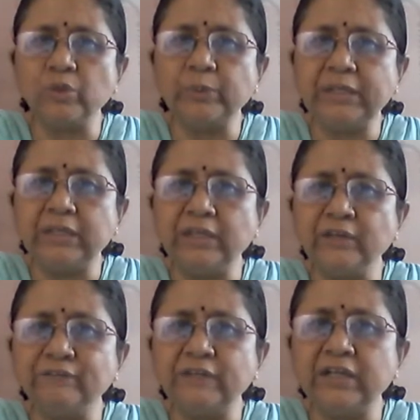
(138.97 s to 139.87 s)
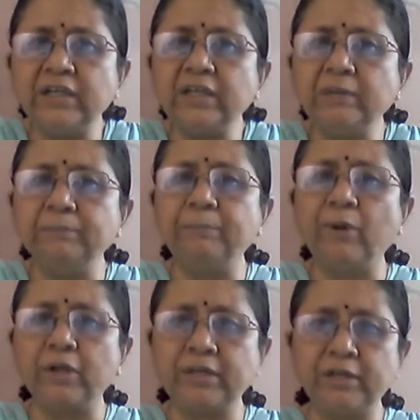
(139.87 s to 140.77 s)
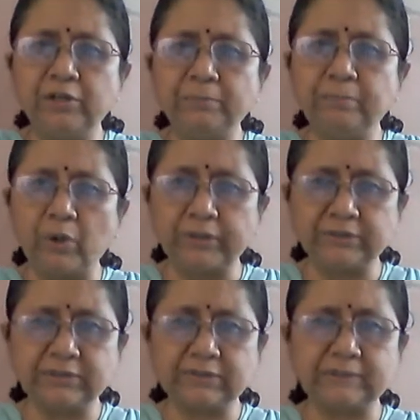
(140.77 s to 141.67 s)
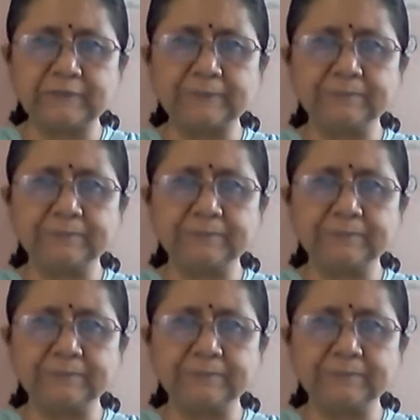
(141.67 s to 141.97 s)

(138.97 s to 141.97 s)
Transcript: we leave the important points.